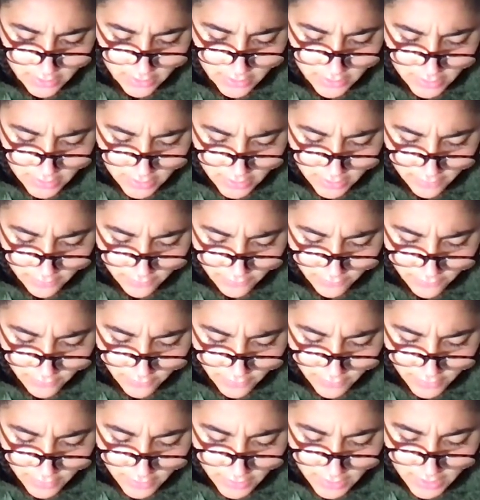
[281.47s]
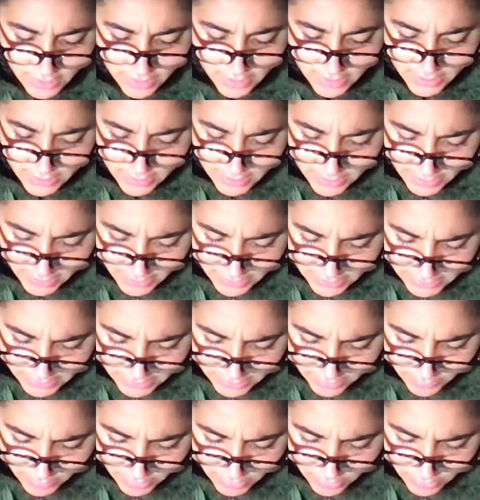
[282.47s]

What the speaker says: Therefore he asked me,